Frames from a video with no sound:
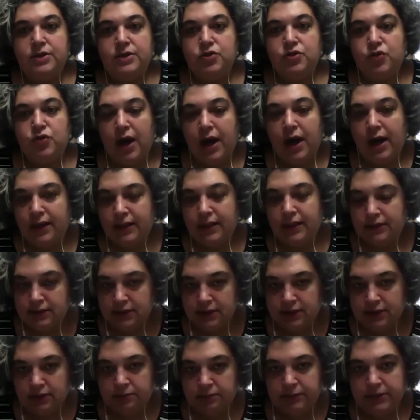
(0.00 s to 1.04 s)
Try a
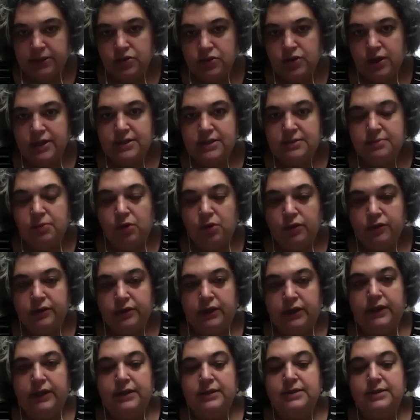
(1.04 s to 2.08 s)
little bit, try small
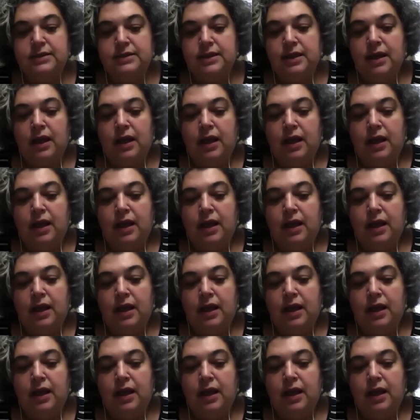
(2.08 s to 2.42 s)
things.